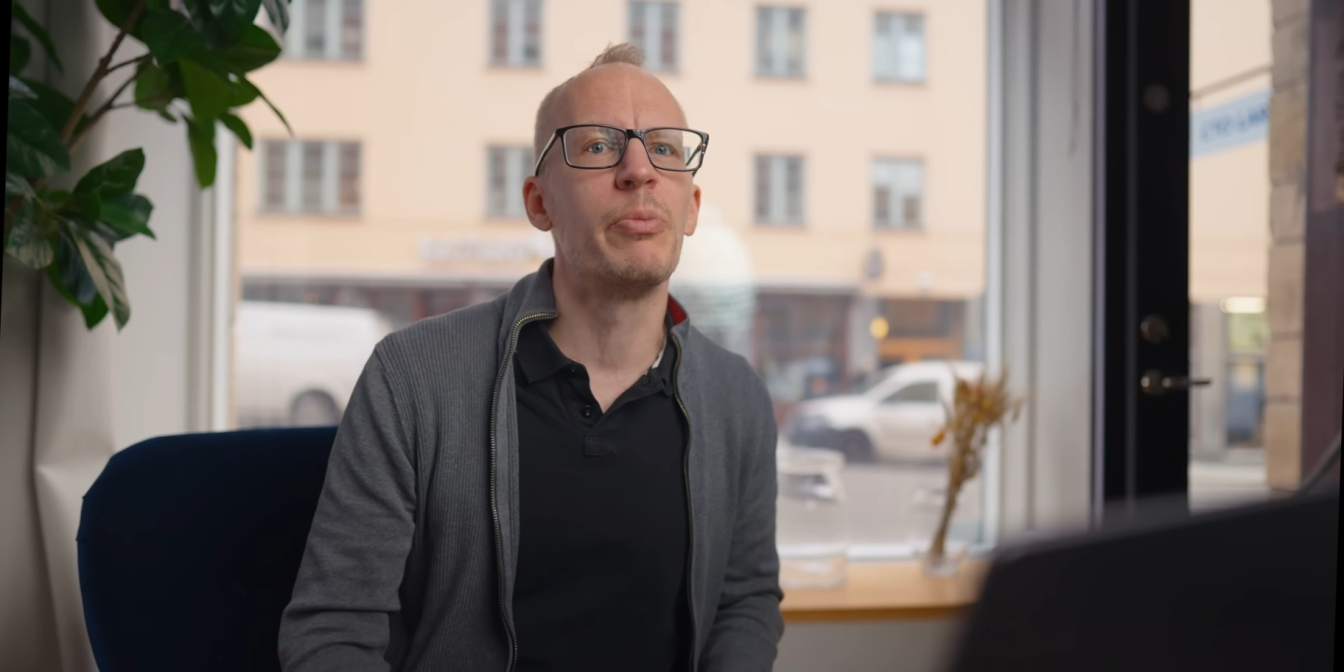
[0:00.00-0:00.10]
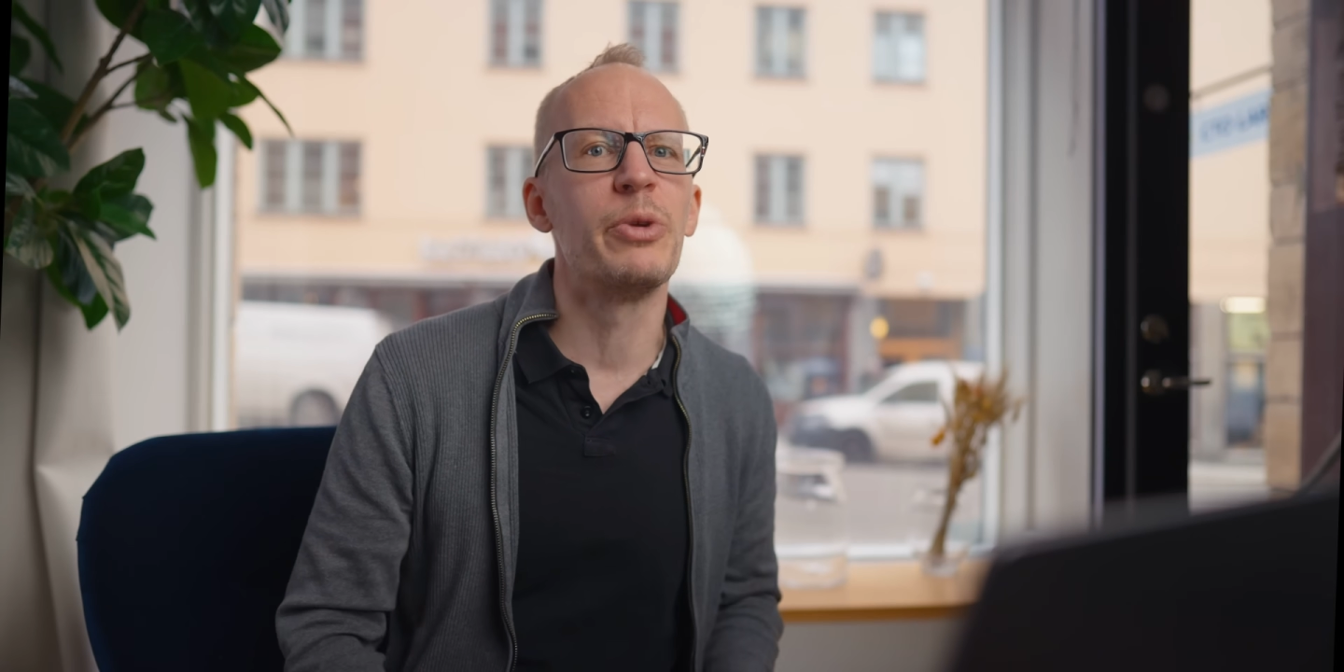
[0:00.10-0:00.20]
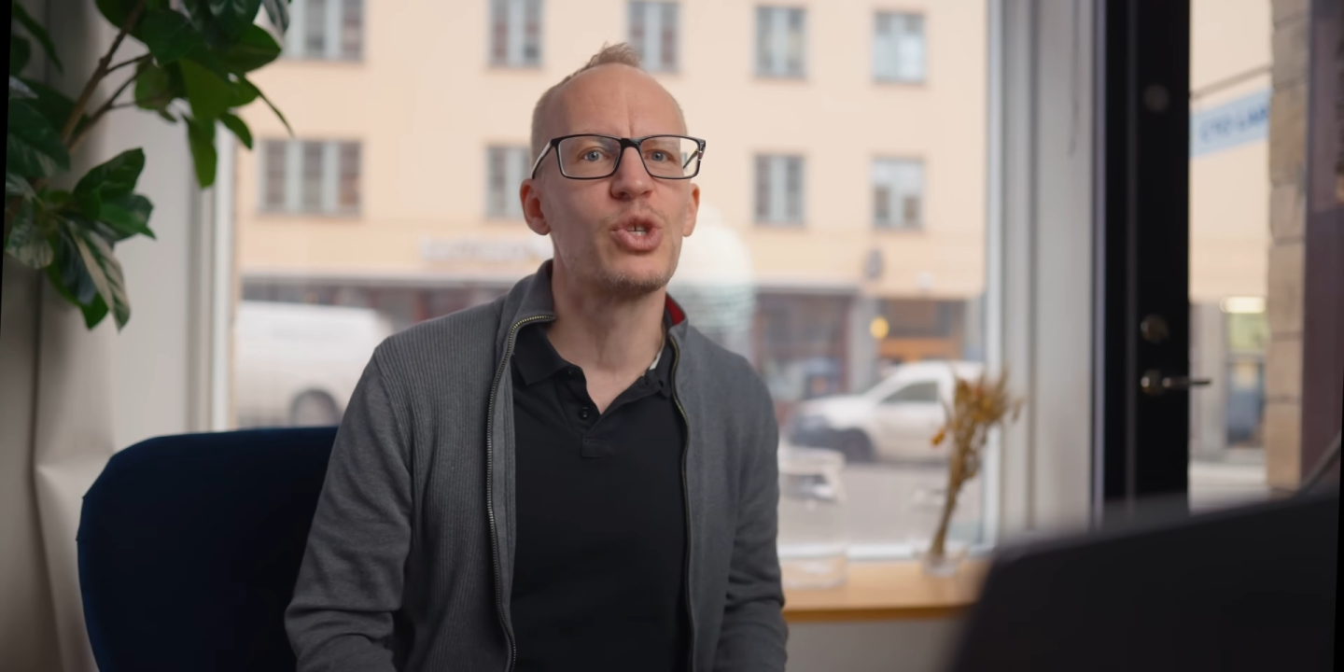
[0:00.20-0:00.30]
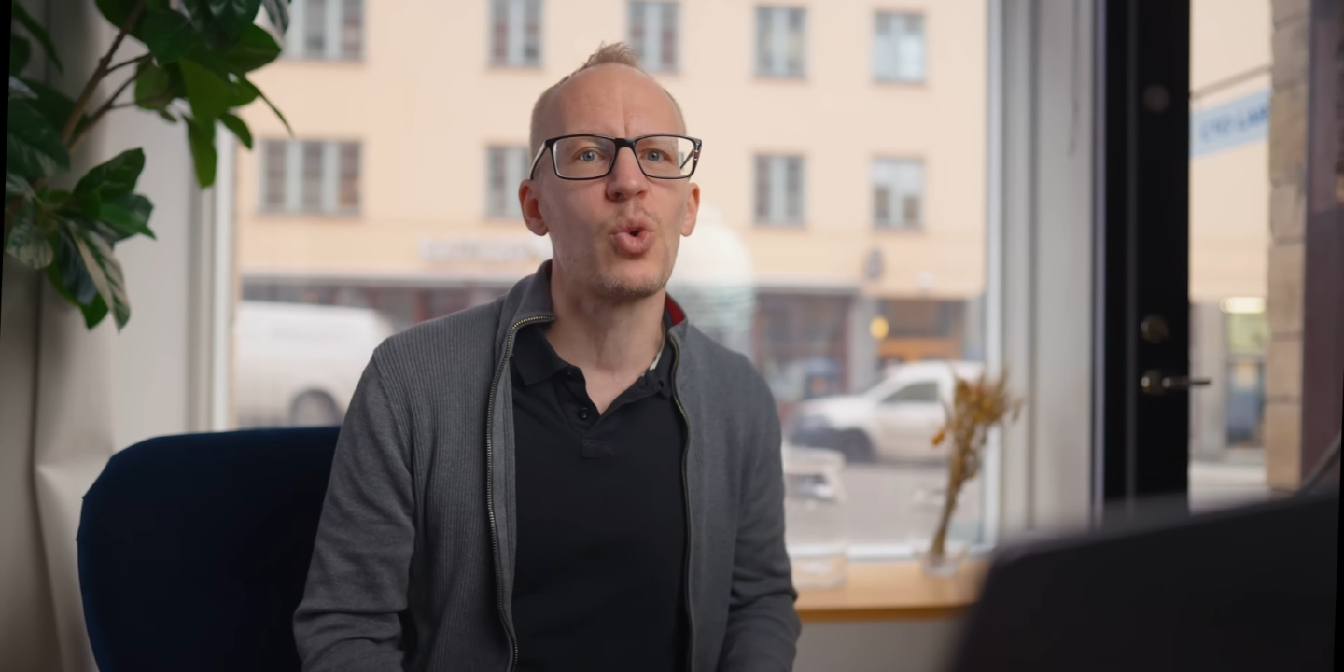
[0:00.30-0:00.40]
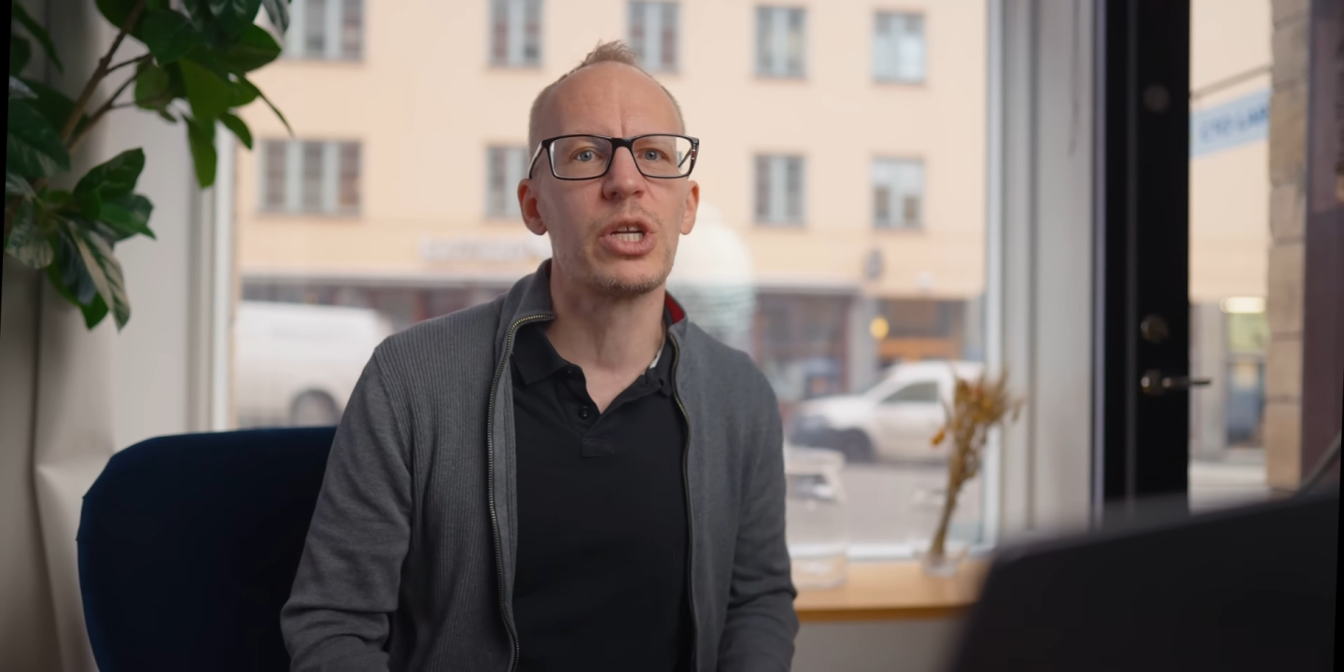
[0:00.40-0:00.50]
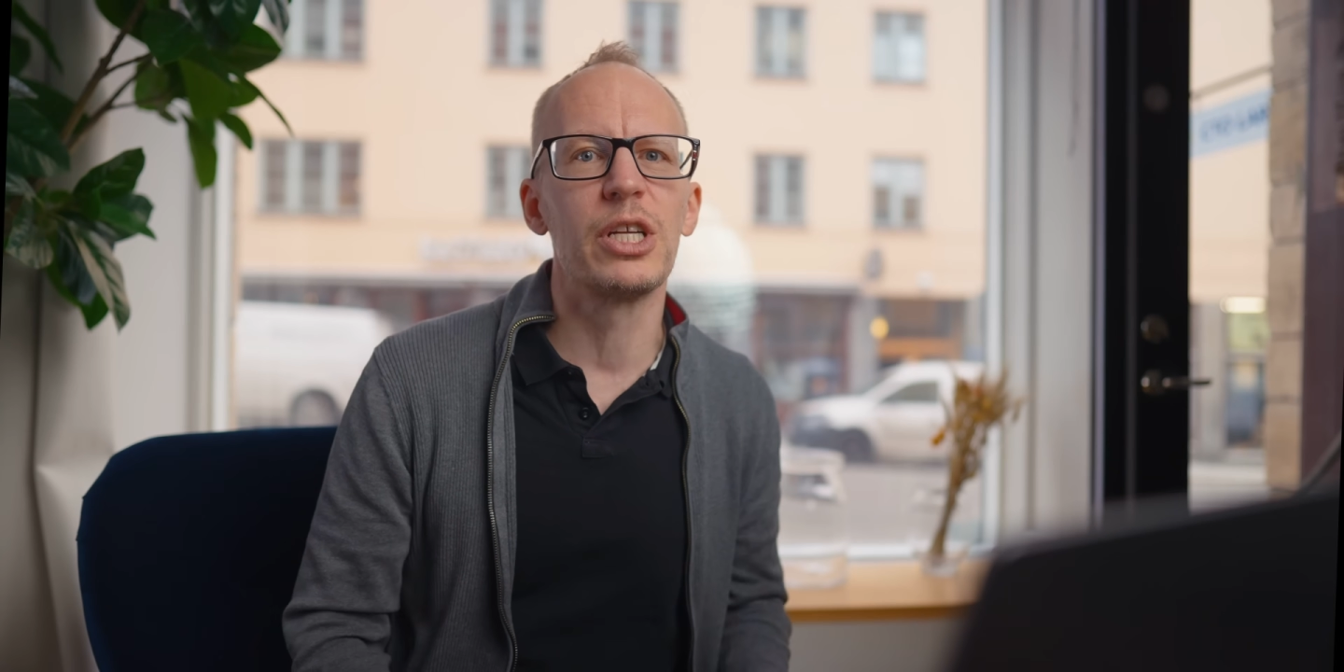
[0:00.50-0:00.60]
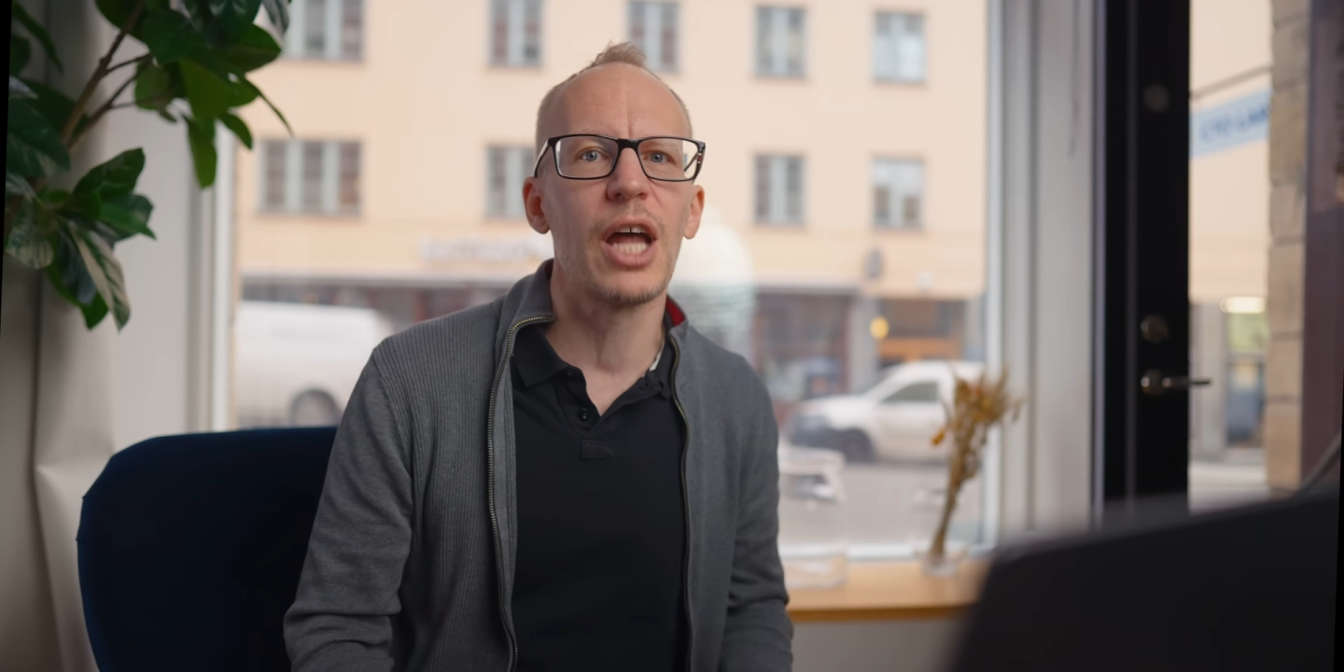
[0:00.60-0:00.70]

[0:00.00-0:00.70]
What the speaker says: be sorted